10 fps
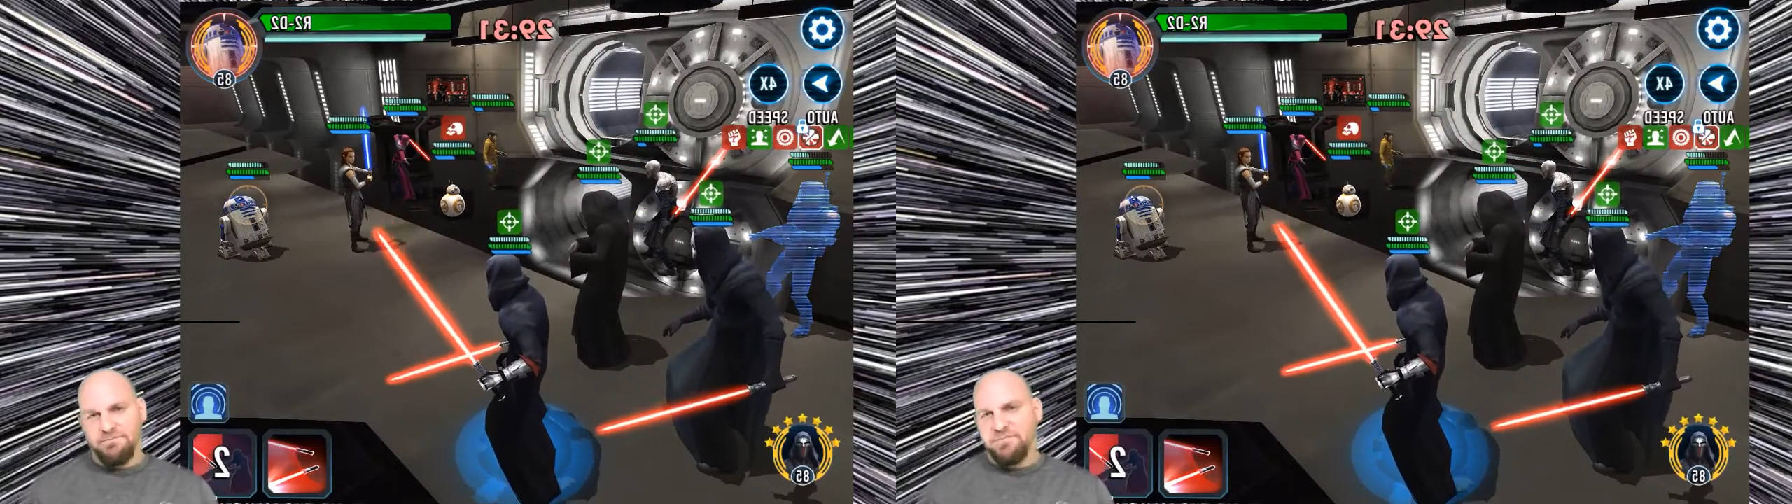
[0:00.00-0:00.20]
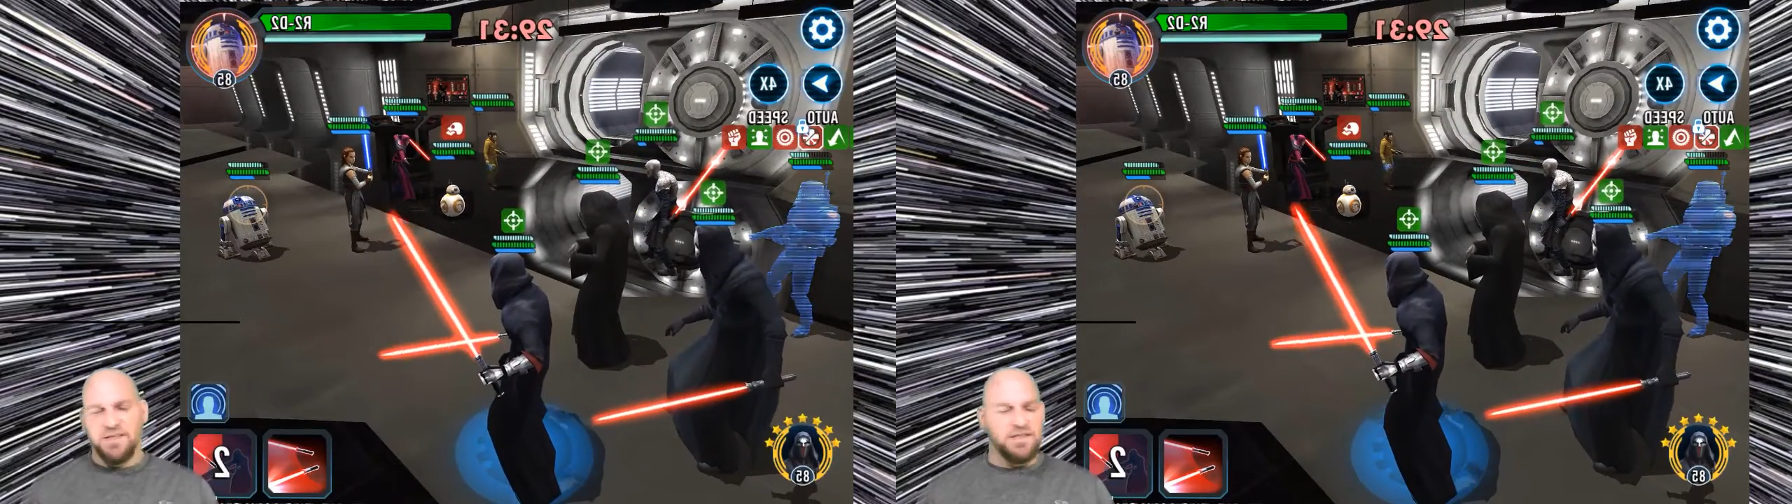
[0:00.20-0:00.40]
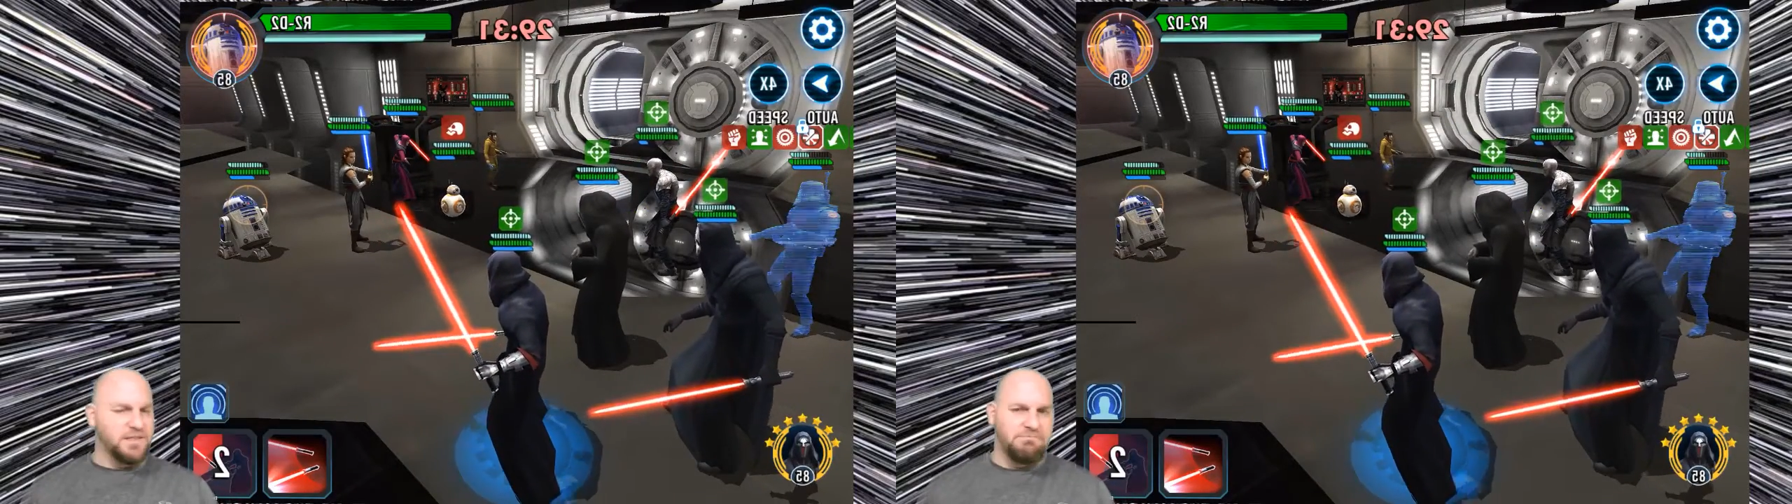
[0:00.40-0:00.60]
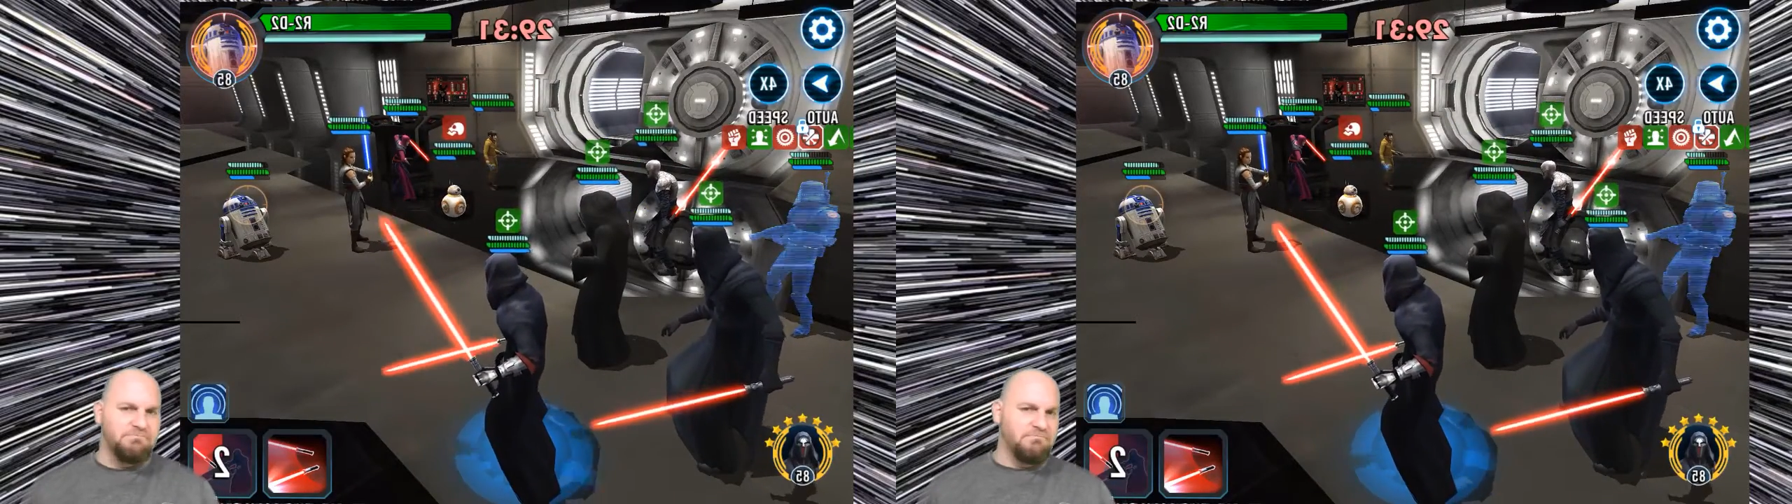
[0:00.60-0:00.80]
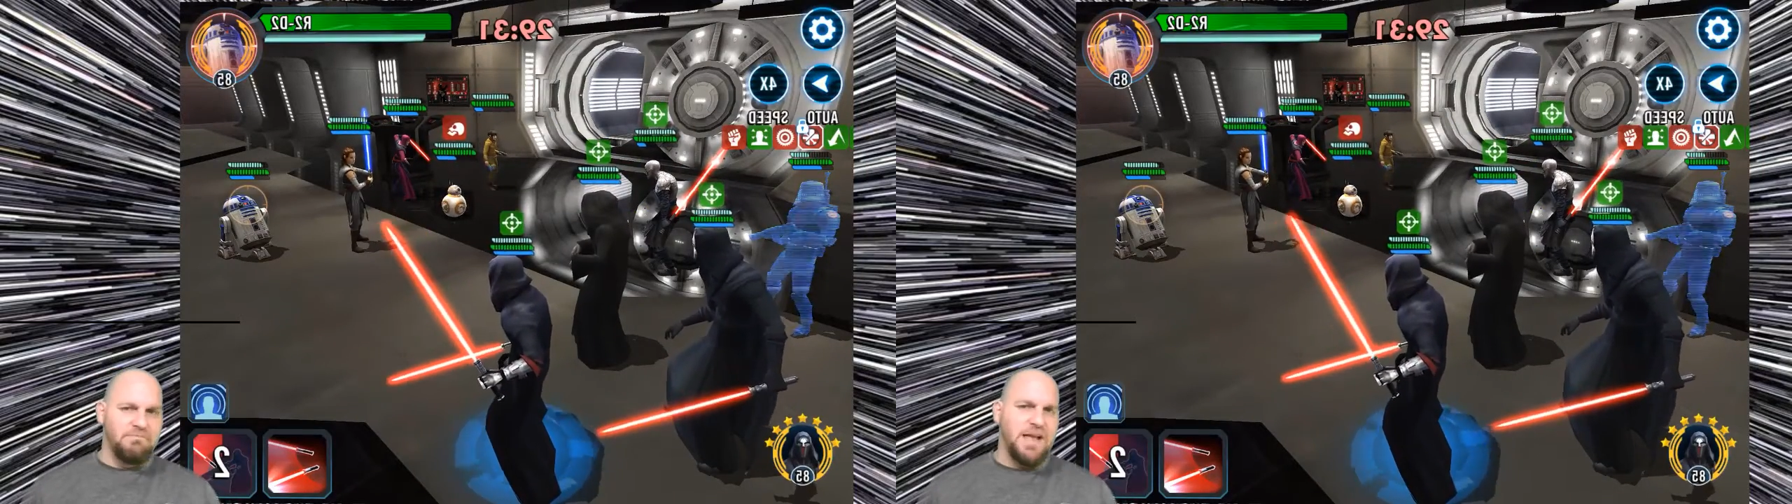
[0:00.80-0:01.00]
This,
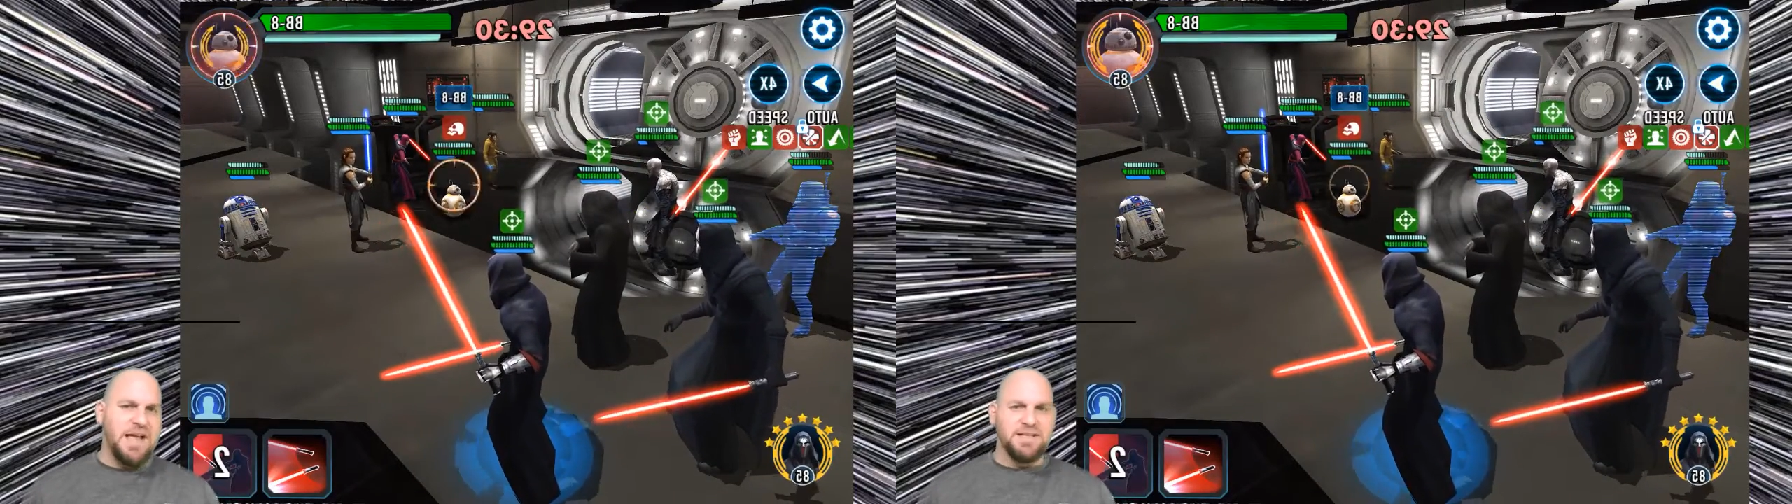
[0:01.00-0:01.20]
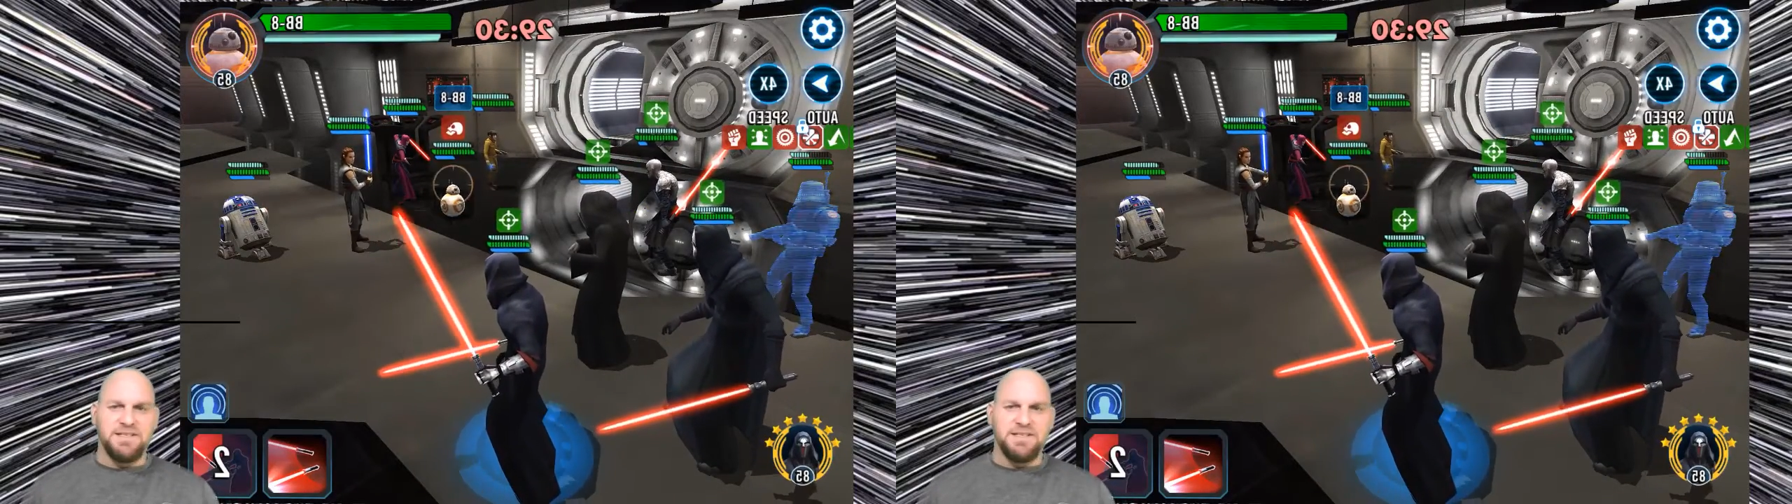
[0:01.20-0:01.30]
hands